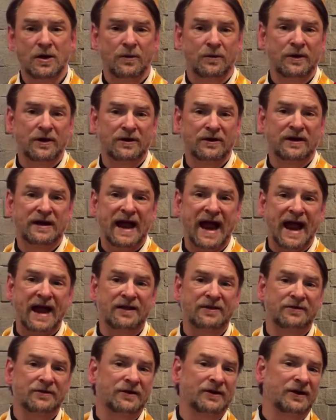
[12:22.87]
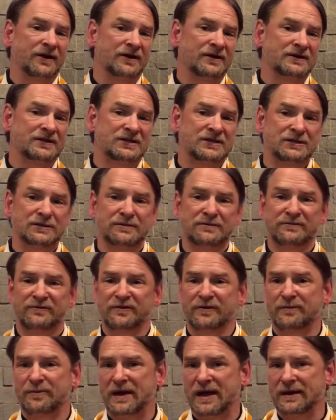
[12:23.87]
We are gathering on Zoom
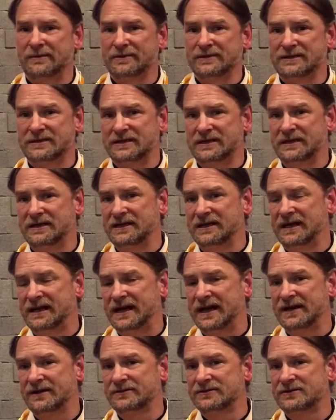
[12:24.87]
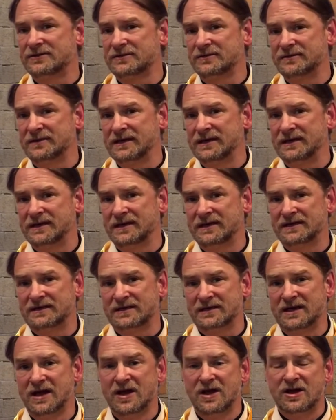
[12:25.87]
for Bible study and council meetings
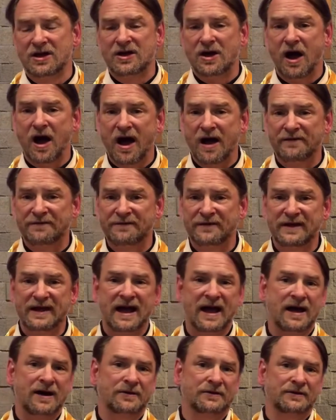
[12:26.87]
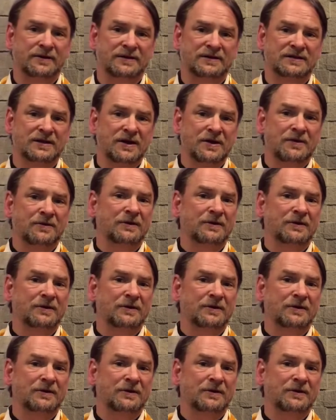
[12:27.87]
and coffee hours.